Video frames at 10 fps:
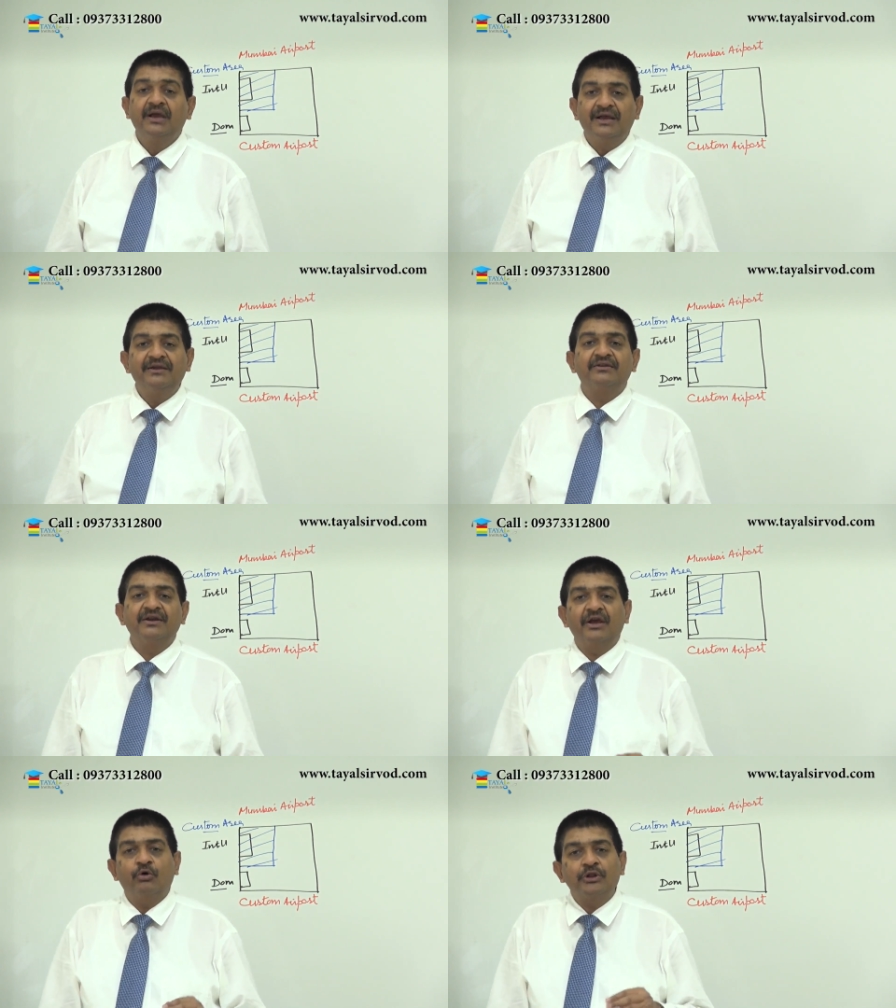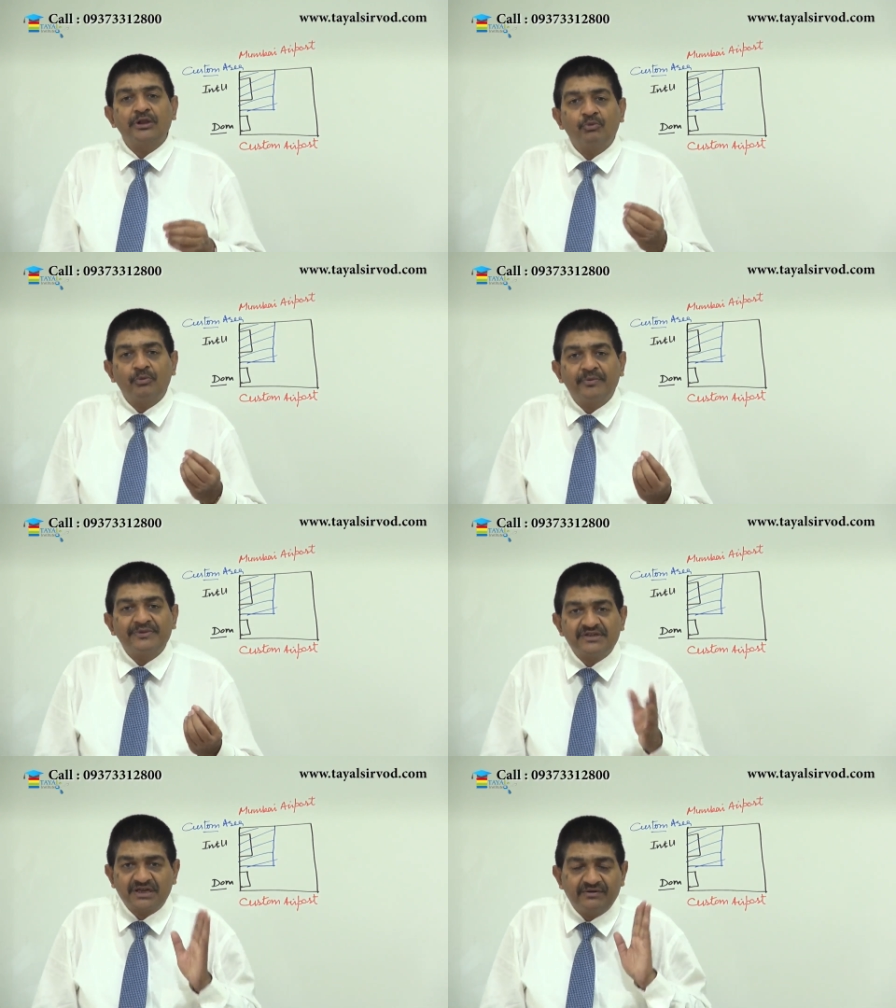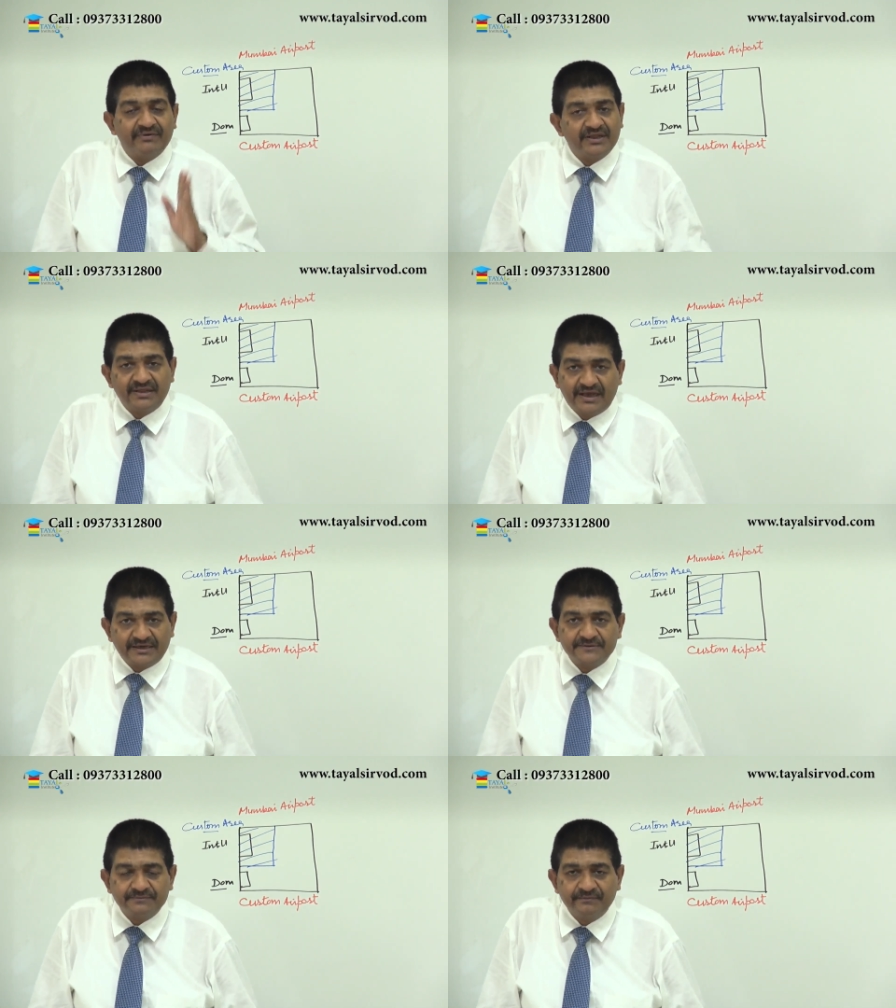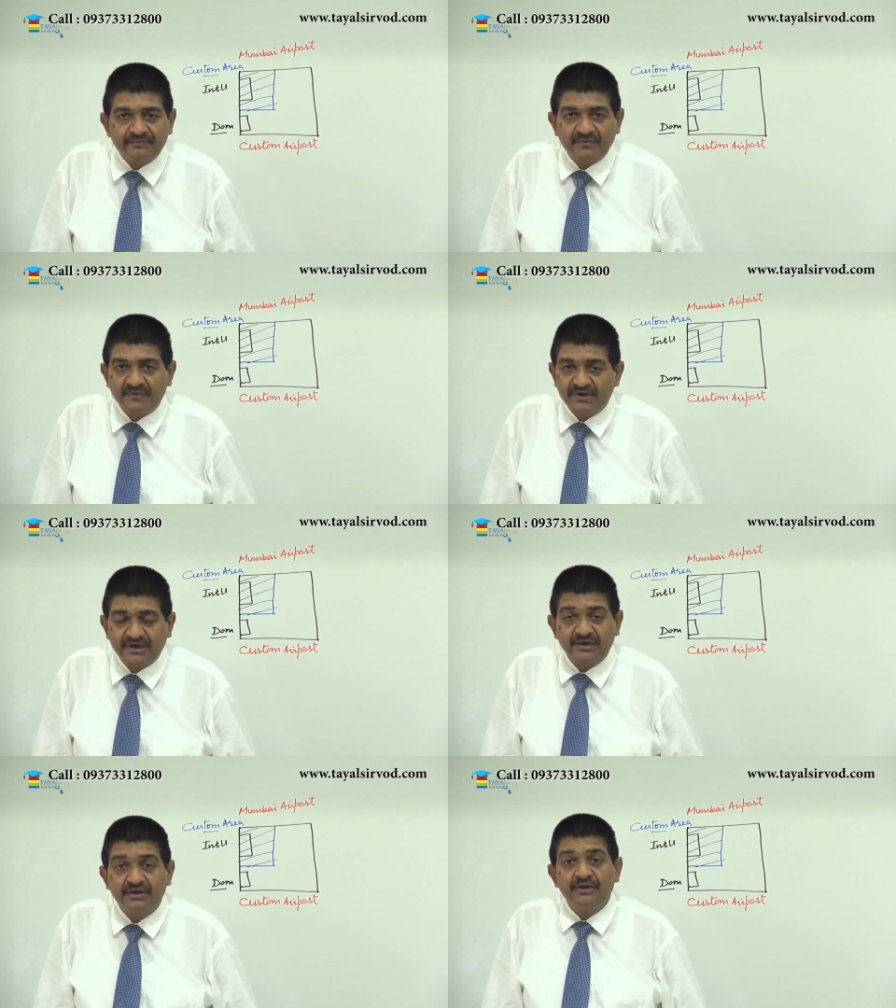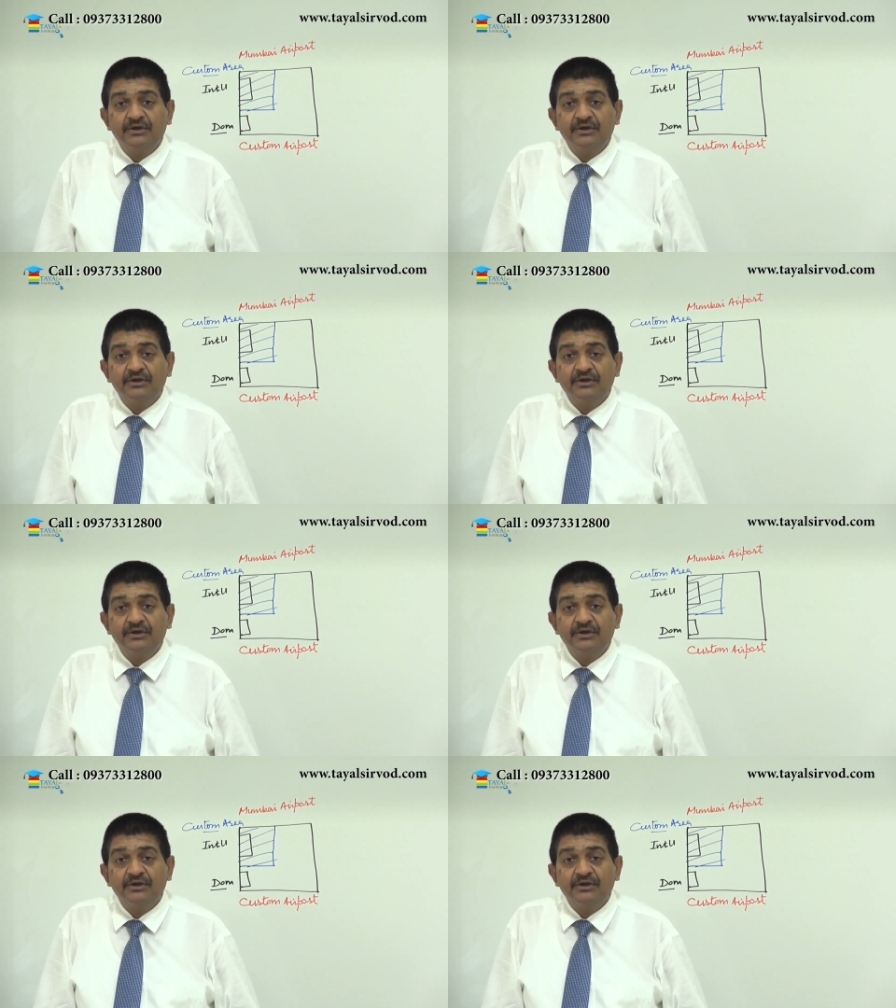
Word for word: And literally all the movables are covered in that, right?